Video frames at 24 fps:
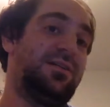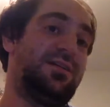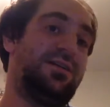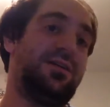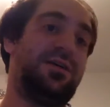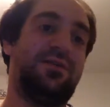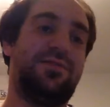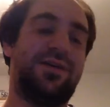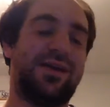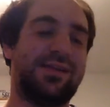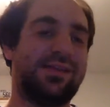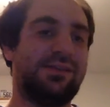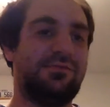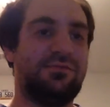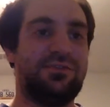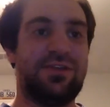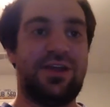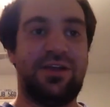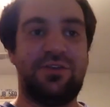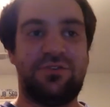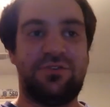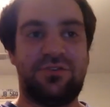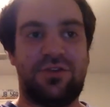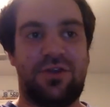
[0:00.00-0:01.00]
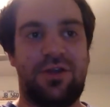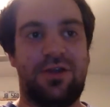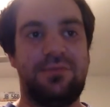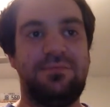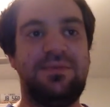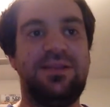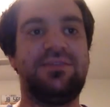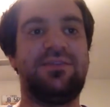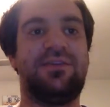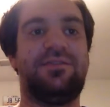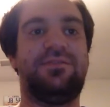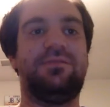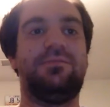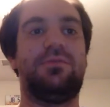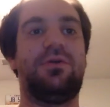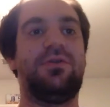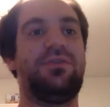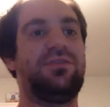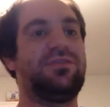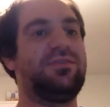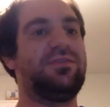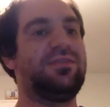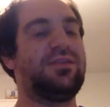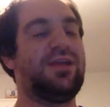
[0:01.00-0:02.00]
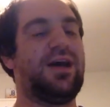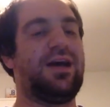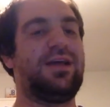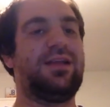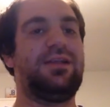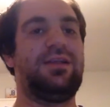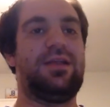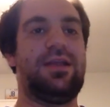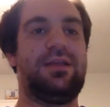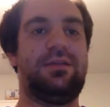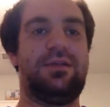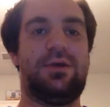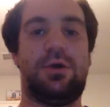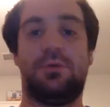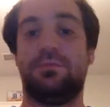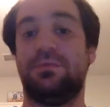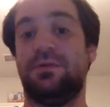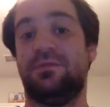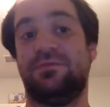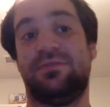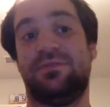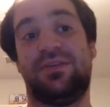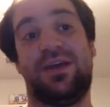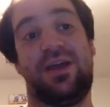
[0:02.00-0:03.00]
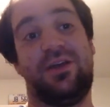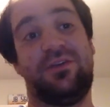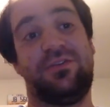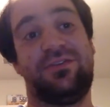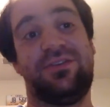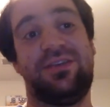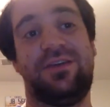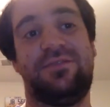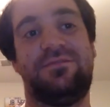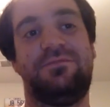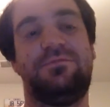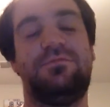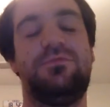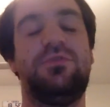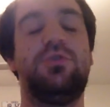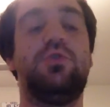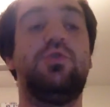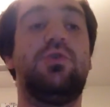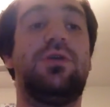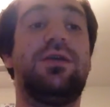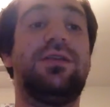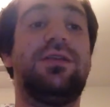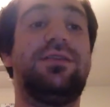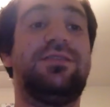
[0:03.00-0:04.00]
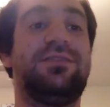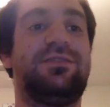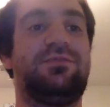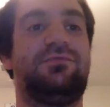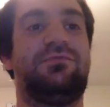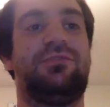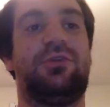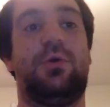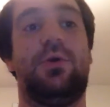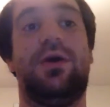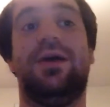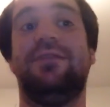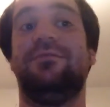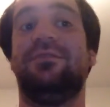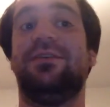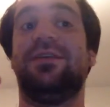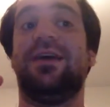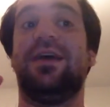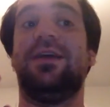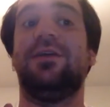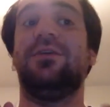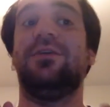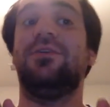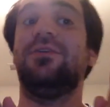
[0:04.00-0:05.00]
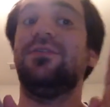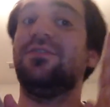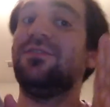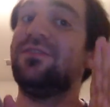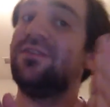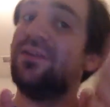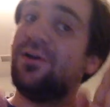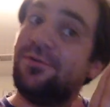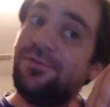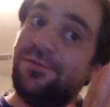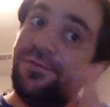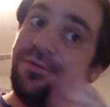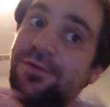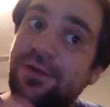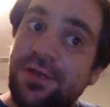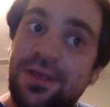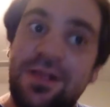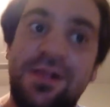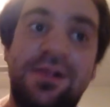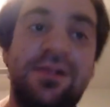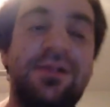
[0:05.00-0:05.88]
The fact that it retires a card means that if your opponent's not helping you retire stuff, you could just go ahead and retire it yourself.